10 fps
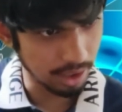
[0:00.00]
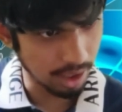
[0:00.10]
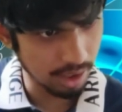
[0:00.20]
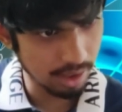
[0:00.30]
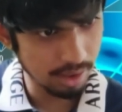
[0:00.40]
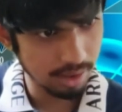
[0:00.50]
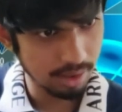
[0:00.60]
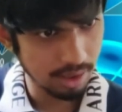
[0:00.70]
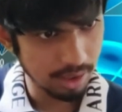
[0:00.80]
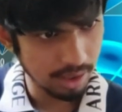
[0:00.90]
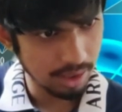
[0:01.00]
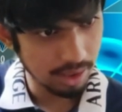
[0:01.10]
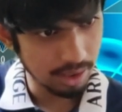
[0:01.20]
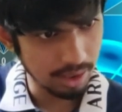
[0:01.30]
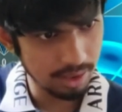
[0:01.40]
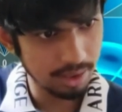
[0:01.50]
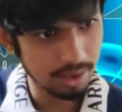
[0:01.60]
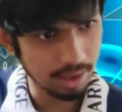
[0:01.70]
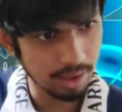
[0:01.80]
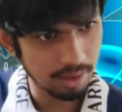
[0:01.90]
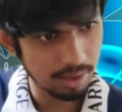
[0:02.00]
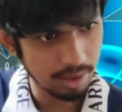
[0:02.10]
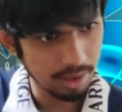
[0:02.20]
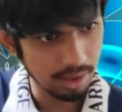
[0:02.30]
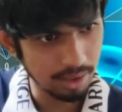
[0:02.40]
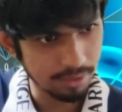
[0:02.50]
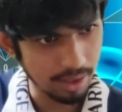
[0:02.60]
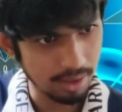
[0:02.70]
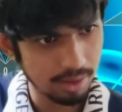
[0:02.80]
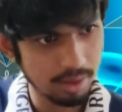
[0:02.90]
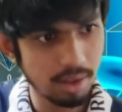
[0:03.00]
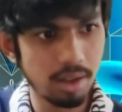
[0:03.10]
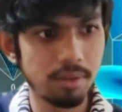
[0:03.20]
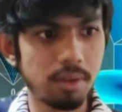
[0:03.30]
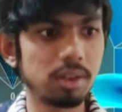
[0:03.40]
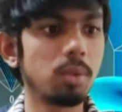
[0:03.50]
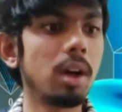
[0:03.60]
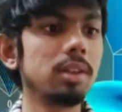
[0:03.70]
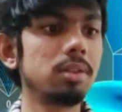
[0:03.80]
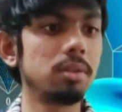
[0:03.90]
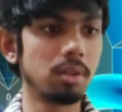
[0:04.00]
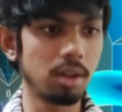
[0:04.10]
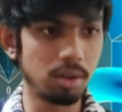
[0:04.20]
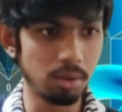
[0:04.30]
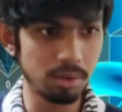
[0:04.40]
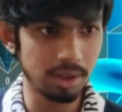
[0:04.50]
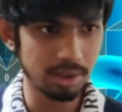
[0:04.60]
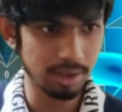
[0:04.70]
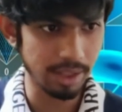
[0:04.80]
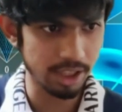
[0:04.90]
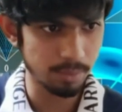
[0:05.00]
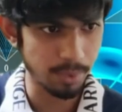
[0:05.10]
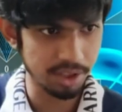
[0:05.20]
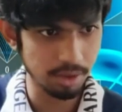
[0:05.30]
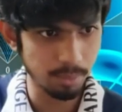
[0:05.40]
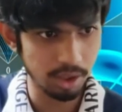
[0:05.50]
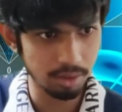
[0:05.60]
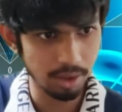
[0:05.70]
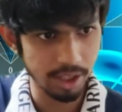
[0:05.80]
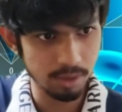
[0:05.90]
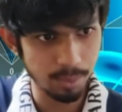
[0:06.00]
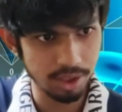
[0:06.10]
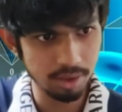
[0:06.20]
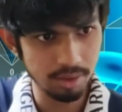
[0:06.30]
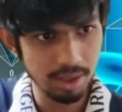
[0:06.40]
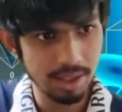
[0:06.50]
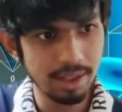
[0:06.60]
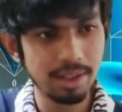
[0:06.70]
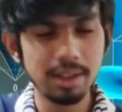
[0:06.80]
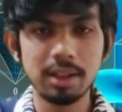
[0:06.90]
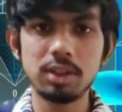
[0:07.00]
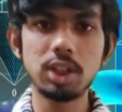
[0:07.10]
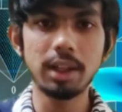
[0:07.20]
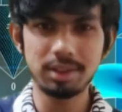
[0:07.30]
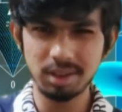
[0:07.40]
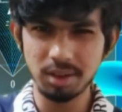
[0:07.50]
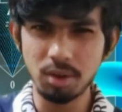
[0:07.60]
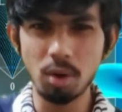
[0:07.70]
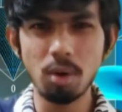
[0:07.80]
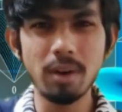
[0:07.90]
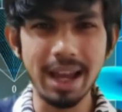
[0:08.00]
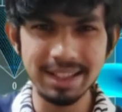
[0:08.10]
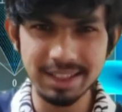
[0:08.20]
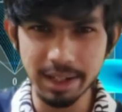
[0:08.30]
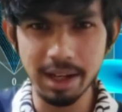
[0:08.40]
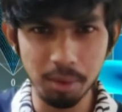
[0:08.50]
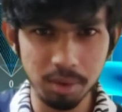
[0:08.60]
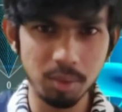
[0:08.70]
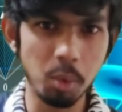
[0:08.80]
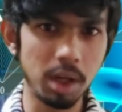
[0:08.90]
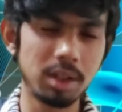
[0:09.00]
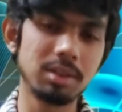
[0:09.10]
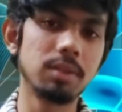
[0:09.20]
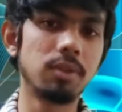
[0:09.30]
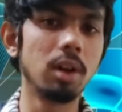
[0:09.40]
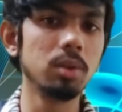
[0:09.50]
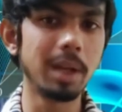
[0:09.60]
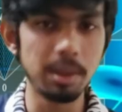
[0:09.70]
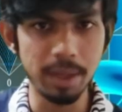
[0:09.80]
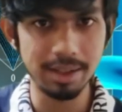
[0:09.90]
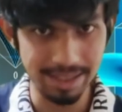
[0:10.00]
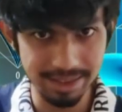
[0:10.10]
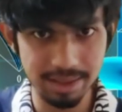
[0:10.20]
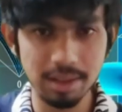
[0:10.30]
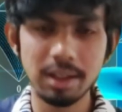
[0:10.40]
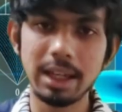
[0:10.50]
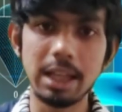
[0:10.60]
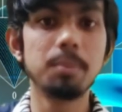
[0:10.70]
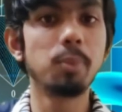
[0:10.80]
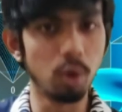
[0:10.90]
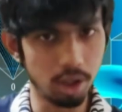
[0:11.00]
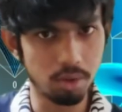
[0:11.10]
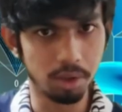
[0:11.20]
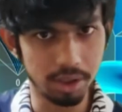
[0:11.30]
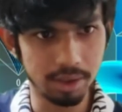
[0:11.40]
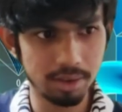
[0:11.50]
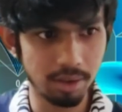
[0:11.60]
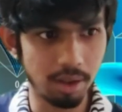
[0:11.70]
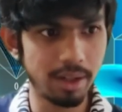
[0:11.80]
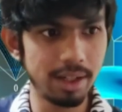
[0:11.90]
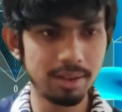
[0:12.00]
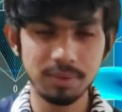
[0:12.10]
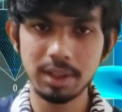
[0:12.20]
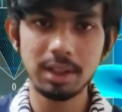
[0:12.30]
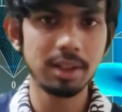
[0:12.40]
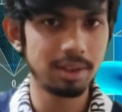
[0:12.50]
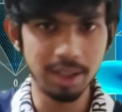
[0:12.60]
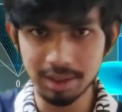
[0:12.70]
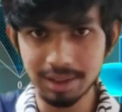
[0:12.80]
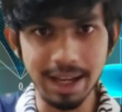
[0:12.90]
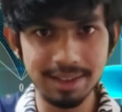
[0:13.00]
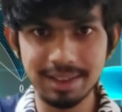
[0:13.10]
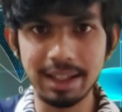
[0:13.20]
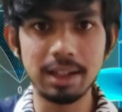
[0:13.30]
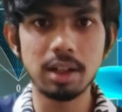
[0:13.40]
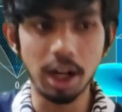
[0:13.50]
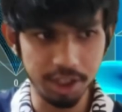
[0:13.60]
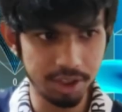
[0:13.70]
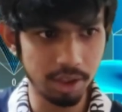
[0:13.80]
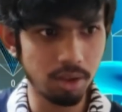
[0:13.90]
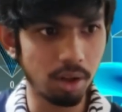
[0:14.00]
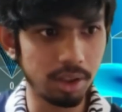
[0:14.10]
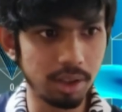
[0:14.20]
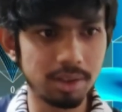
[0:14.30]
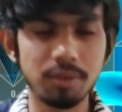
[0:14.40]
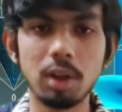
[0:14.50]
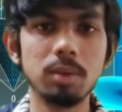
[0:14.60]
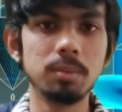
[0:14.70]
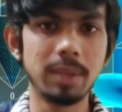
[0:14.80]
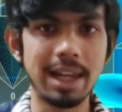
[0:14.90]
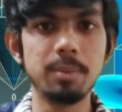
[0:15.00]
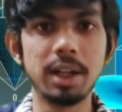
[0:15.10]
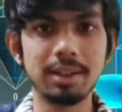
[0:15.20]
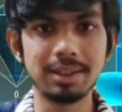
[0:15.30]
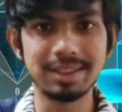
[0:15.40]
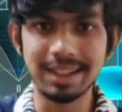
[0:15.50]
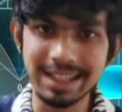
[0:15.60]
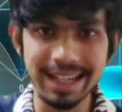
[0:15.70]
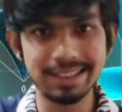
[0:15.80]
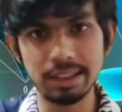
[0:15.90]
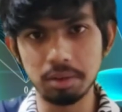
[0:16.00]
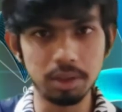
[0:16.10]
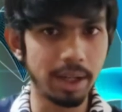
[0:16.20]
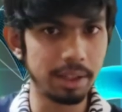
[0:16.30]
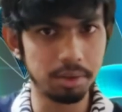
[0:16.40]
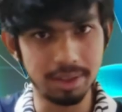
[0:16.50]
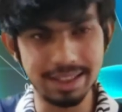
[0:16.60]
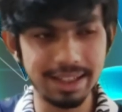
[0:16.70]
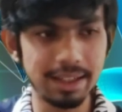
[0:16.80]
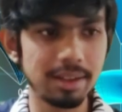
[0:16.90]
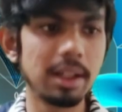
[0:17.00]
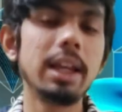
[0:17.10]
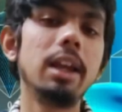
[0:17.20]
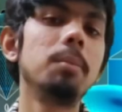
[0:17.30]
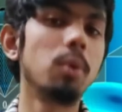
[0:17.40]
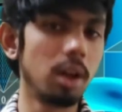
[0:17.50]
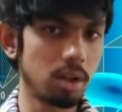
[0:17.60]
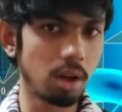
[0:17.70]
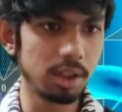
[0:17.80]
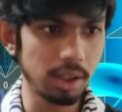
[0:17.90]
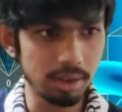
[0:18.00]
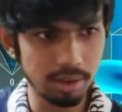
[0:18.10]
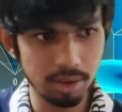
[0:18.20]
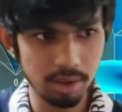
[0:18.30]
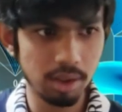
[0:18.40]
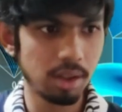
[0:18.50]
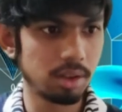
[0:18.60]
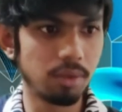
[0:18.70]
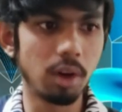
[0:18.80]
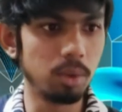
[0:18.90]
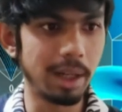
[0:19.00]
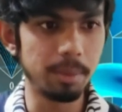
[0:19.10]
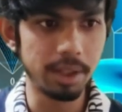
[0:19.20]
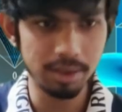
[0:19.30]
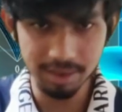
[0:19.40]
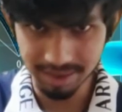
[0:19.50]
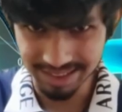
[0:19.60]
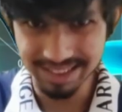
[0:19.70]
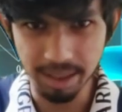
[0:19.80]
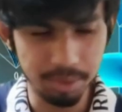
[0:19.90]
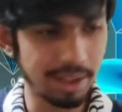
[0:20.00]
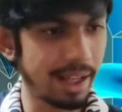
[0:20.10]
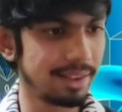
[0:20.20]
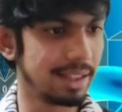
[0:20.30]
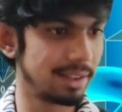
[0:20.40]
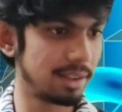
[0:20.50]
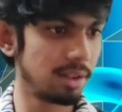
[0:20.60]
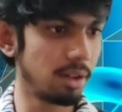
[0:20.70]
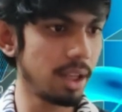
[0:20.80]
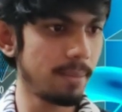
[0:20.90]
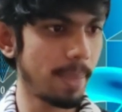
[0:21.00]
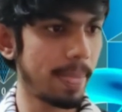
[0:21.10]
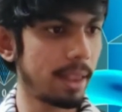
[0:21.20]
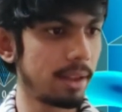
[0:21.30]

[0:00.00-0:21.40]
dr d theta d phi. For the ones who do not know this expression, particular expression, just go and check out what the volume element is in polar coordinates. All right. Just as in Cartesian coordinates, a volume element is dx into dy into dz. In polar coordinates, the volume element is something like this. Okay.